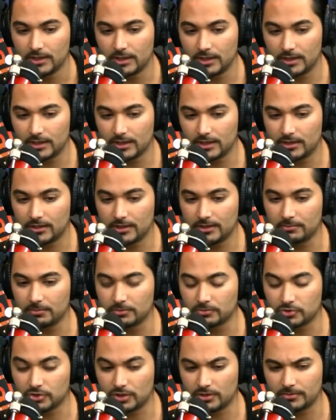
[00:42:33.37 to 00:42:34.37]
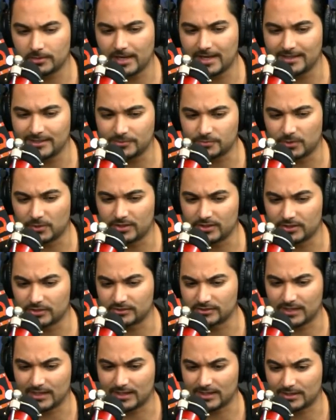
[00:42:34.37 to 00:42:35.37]
and he go and we were talking, and he's one of
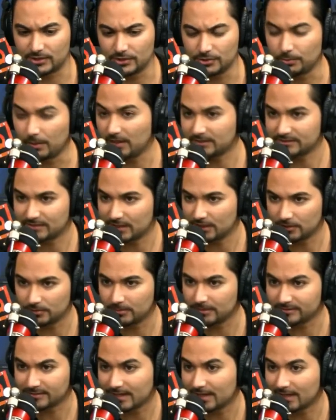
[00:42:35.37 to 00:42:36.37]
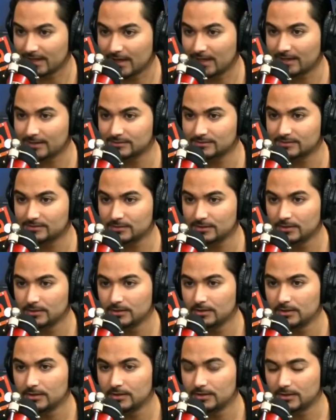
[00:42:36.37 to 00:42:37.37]
those like USA USA guys.
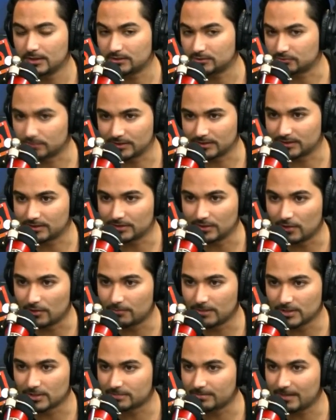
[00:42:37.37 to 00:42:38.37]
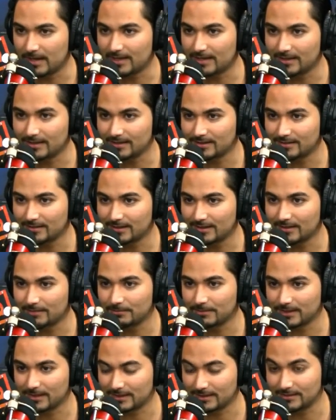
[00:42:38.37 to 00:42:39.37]
He doesn't really know much about anything,
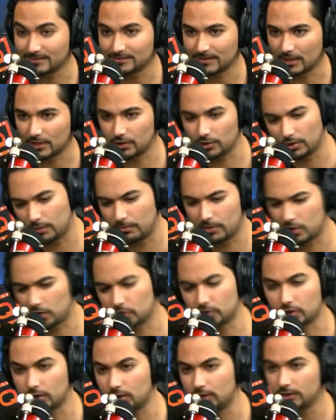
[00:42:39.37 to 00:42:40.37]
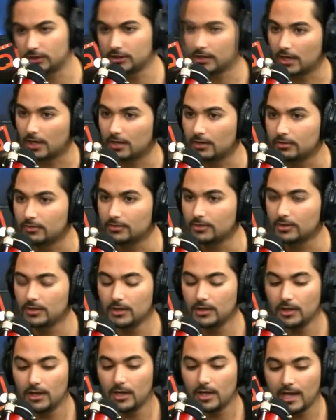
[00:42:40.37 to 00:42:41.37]
but like mm-hmm. he's like America, you know.
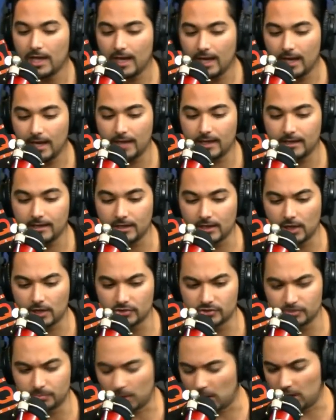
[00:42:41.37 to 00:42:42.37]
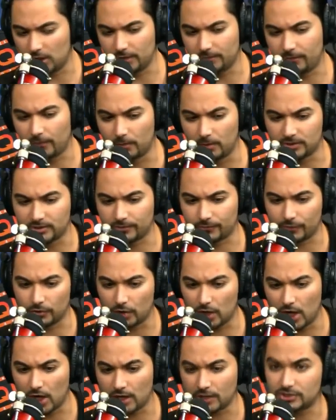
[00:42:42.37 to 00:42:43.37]
And he goes, "Well, if it wasn't
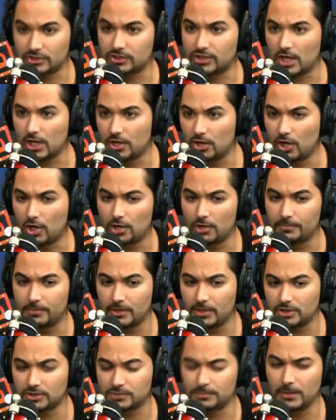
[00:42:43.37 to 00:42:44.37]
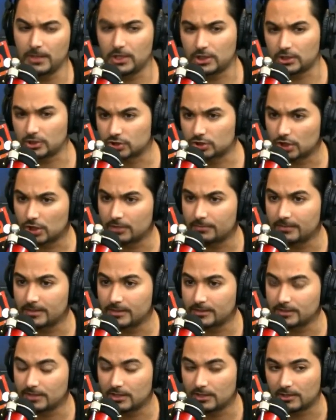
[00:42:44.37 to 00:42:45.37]
for us, they'd all be speaking German
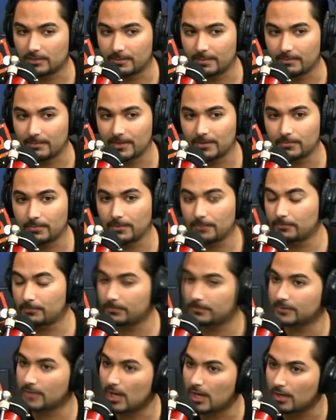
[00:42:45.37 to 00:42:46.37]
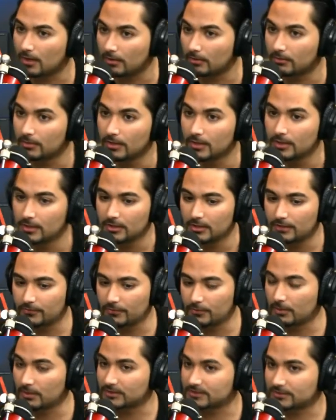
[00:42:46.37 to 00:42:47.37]
in Europe." I'm like, "But no, if
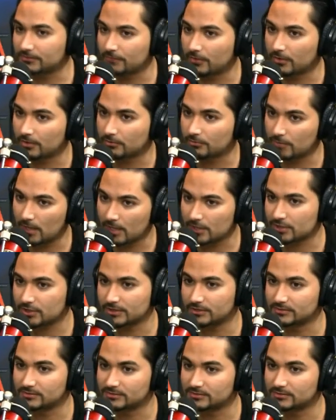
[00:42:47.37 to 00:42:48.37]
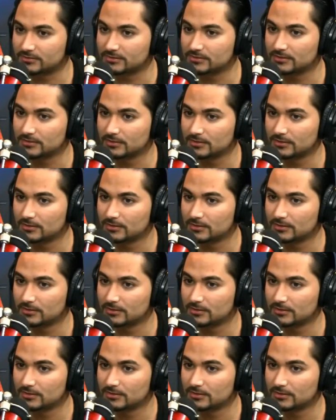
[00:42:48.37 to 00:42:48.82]
it wasn't for the Russians,